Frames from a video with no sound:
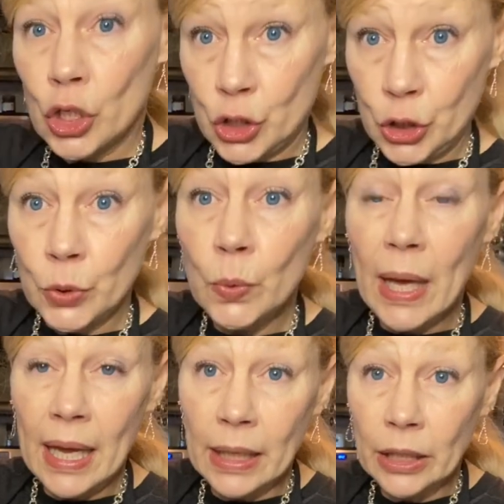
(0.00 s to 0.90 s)
2
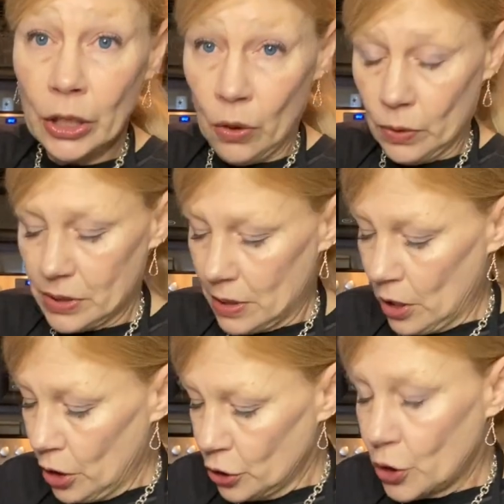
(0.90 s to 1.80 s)
egg yolks.
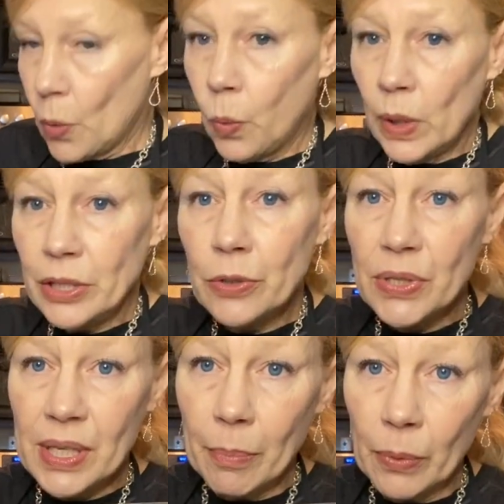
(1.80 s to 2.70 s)
So when you
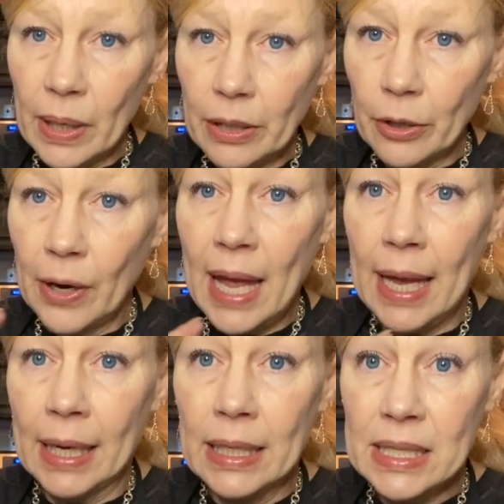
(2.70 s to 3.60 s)
separate your
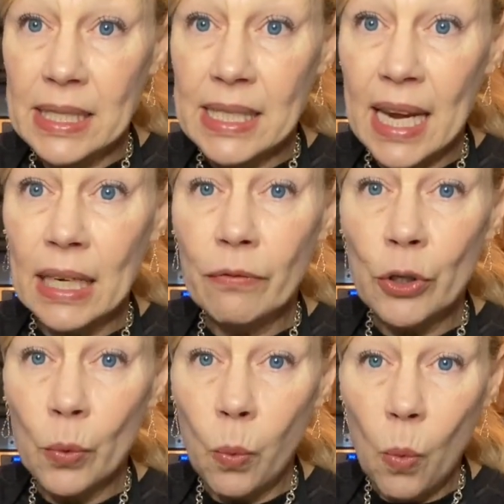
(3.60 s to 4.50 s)
egg, save
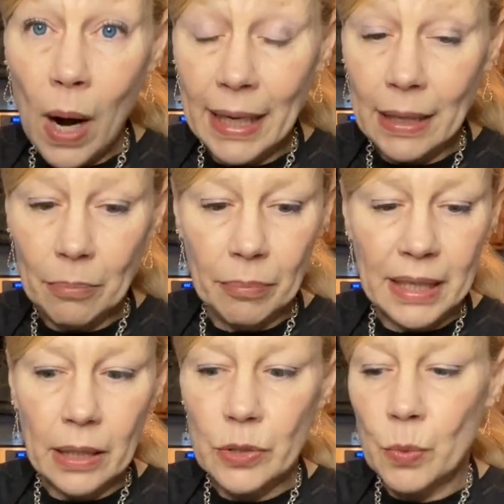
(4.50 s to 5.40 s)
your white
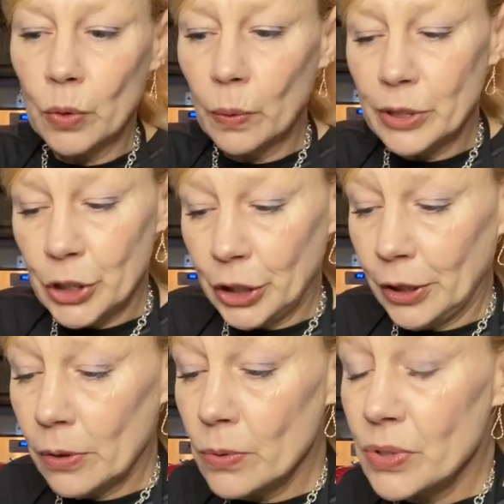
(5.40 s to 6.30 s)
because we're going to
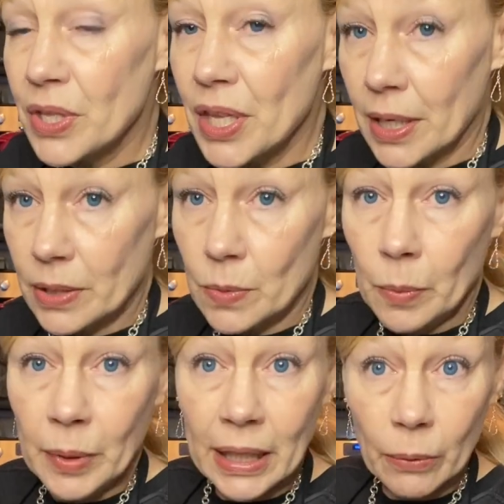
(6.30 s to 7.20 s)
use this
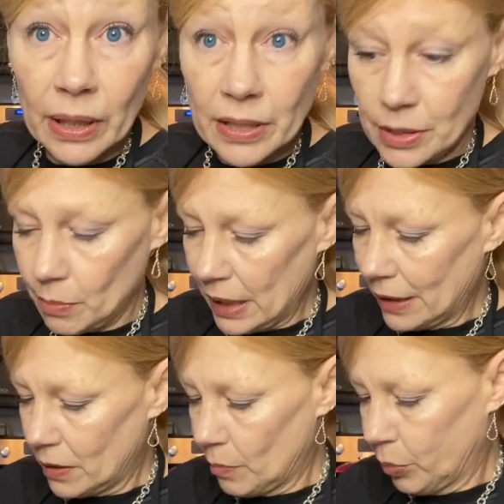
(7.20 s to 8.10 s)
when we get ready to
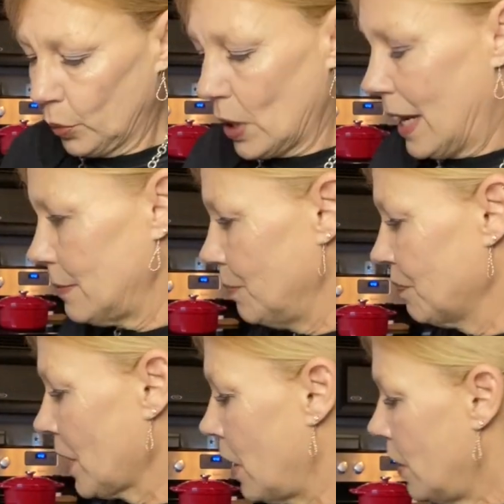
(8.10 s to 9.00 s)
bake the bread.
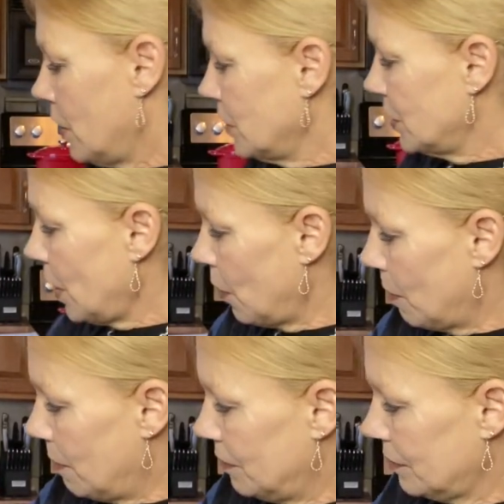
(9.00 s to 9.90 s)
So
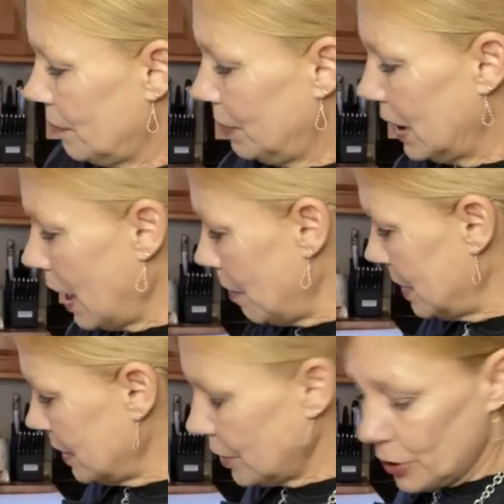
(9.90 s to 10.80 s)
plop
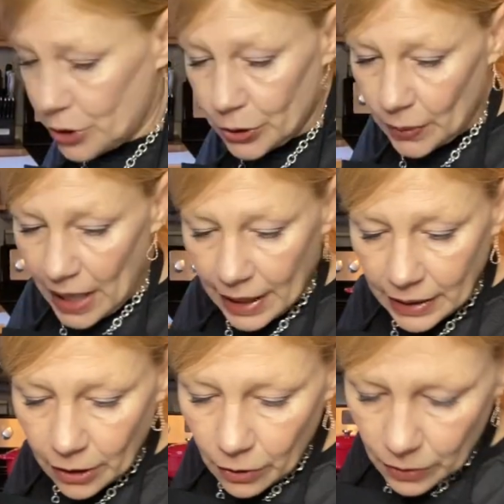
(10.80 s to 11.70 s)
in our 2
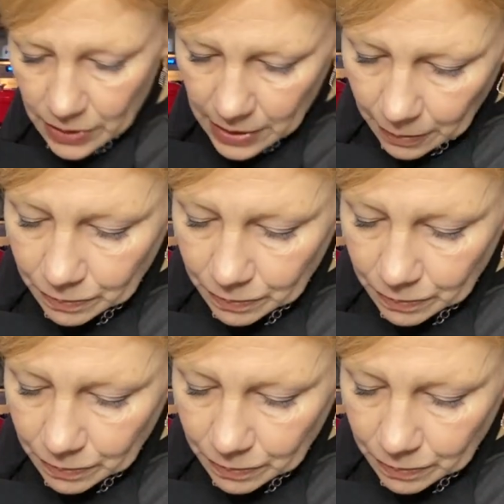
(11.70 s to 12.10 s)
egg yolks.